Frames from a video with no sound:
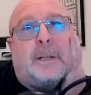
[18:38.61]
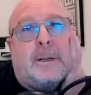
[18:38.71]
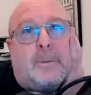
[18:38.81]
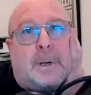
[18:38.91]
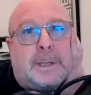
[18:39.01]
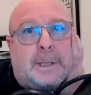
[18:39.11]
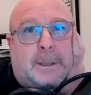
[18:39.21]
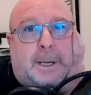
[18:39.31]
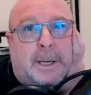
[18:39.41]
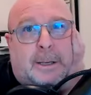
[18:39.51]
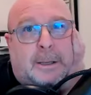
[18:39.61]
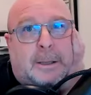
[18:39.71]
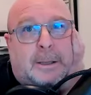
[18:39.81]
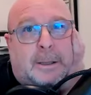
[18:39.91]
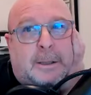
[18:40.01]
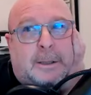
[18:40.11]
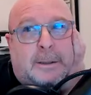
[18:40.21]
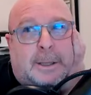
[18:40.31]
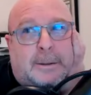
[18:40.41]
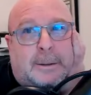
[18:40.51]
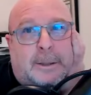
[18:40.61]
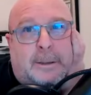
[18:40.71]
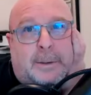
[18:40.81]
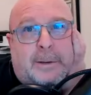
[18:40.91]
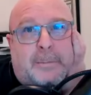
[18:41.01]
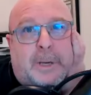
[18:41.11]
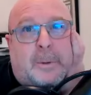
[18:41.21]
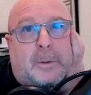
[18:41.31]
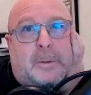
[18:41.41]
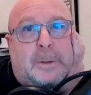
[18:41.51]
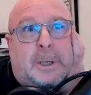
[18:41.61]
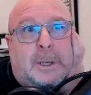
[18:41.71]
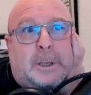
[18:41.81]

Like, what's it like? Like, you know, give people,